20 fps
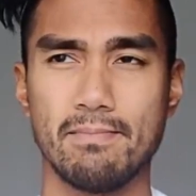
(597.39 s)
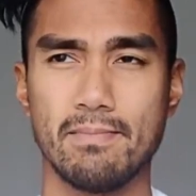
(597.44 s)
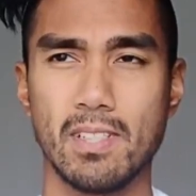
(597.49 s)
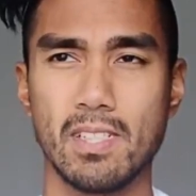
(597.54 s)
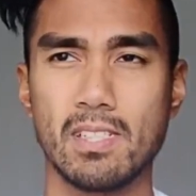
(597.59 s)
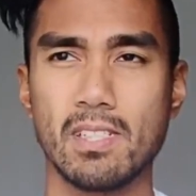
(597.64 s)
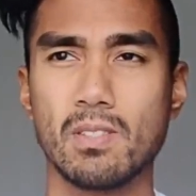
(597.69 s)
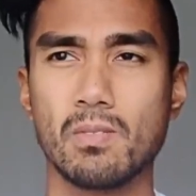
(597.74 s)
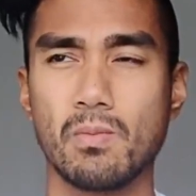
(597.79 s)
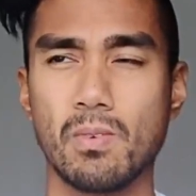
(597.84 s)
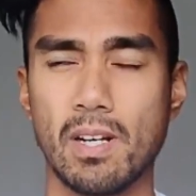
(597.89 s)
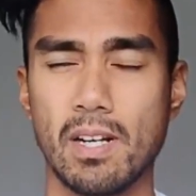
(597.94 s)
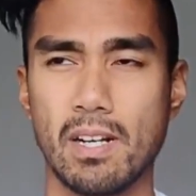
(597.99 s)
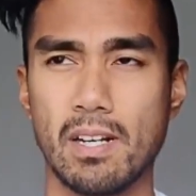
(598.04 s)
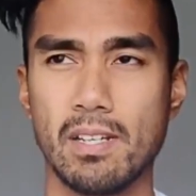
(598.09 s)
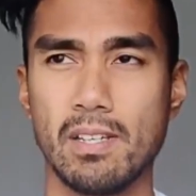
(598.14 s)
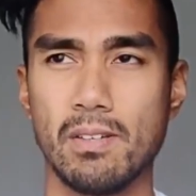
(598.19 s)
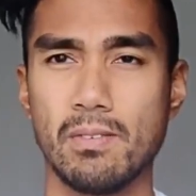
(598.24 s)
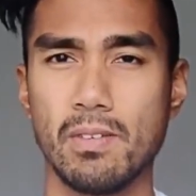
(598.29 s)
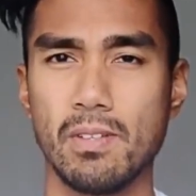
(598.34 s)
This is
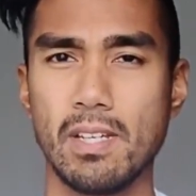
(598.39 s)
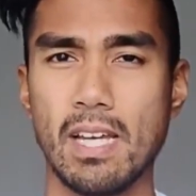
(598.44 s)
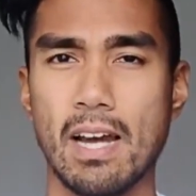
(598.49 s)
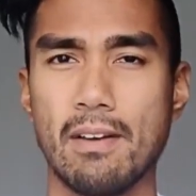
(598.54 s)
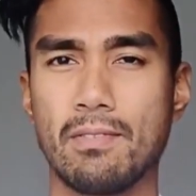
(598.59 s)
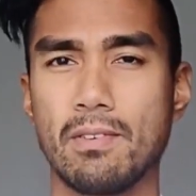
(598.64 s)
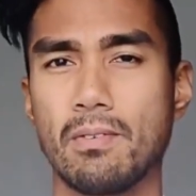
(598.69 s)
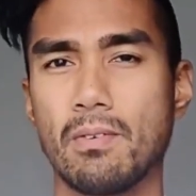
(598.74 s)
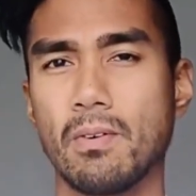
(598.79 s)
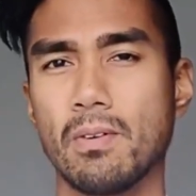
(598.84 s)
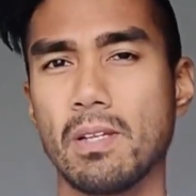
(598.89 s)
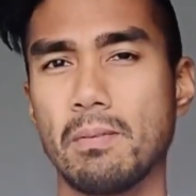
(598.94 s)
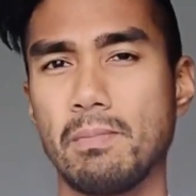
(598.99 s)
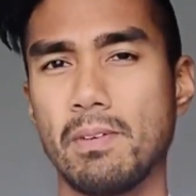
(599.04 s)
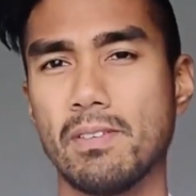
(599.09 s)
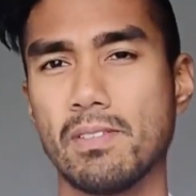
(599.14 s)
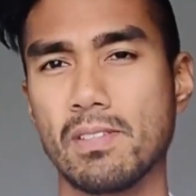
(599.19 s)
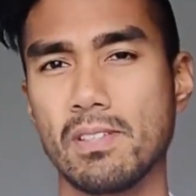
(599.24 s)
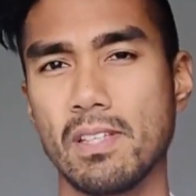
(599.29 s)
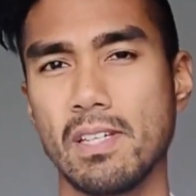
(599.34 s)
where you really have to roll
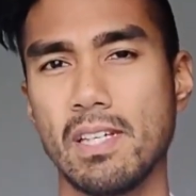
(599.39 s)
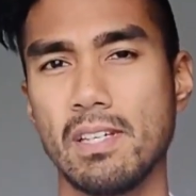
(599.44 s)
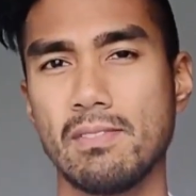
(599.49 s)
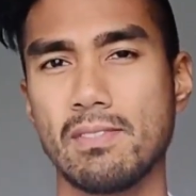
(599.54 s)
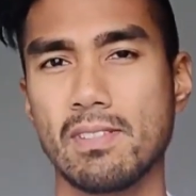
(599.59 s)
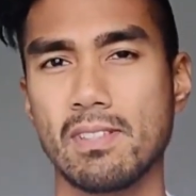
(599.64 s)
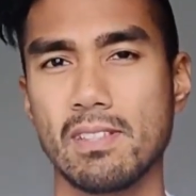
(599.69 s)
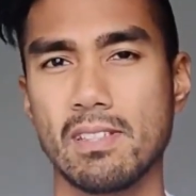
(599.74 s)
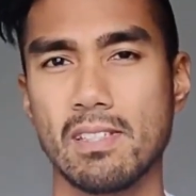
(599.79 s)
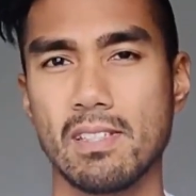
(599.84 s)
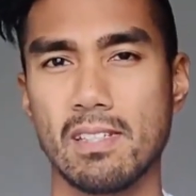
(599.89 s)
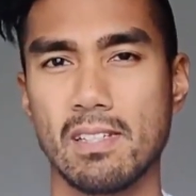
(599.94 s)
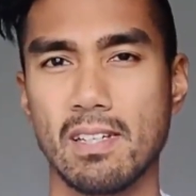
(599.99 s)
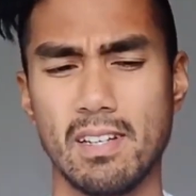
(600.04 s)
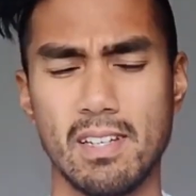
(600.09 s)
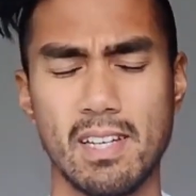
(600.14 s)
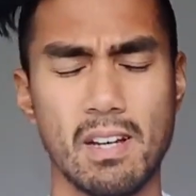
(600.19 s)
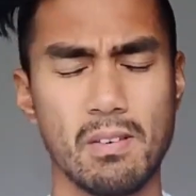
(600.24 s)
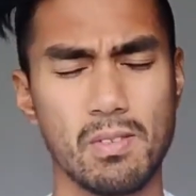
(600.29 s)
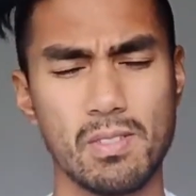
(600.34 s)
up your sleeves.
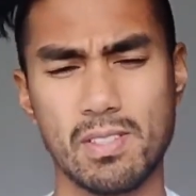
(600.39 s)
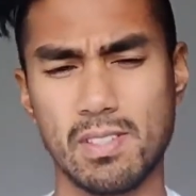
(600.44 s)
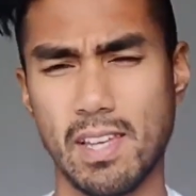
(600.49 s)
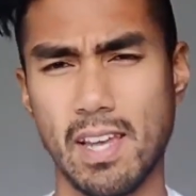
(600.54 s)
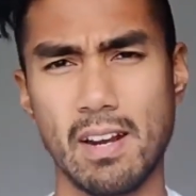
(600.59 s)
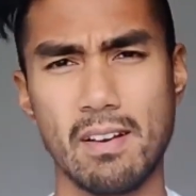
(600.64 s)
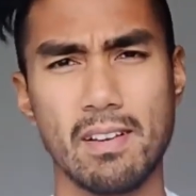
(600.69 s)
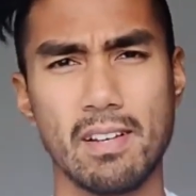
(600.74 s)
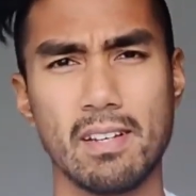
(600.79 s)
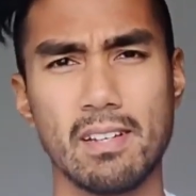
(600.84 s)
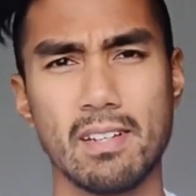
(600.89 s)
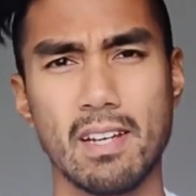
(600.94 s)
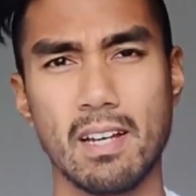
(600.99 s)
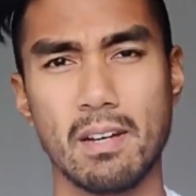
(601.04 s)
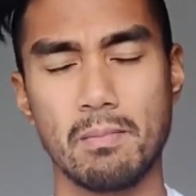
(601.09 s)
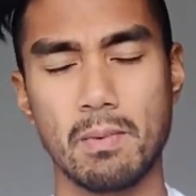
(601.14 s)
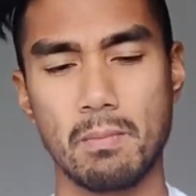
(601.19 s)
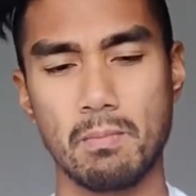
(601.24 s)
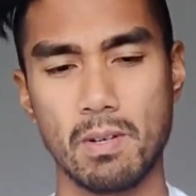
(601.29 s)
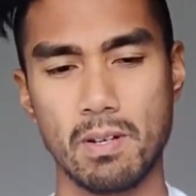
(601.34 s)
Yeah, it was scary.
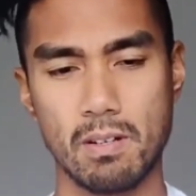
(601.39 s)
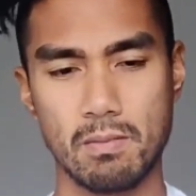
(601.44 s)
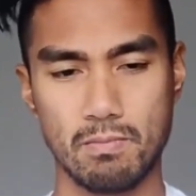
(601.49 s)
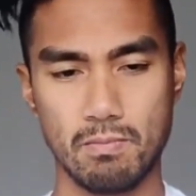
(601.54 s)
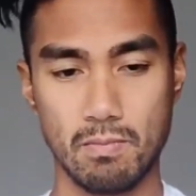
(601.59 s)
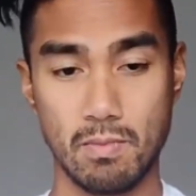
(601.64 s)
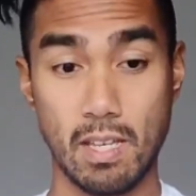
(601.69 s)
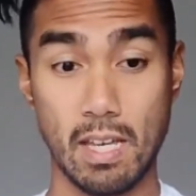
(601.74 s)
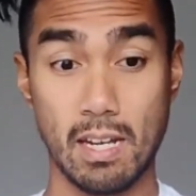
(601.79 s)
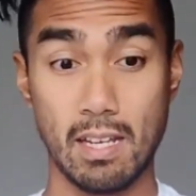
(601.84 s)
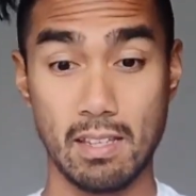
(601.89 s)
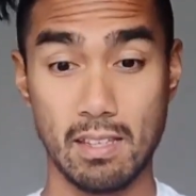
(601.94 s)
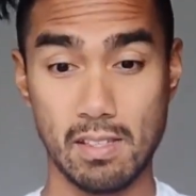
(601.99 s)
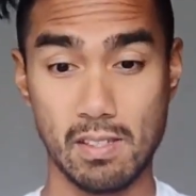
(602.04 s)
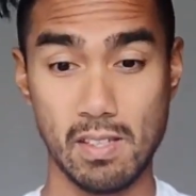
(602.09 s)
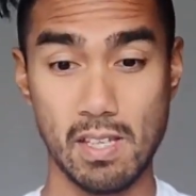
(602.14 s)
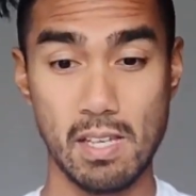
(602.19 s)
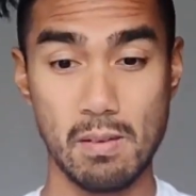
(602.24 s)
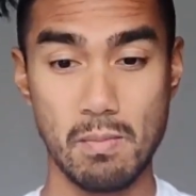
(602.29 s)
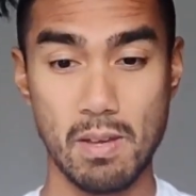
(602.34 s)
I remember getting this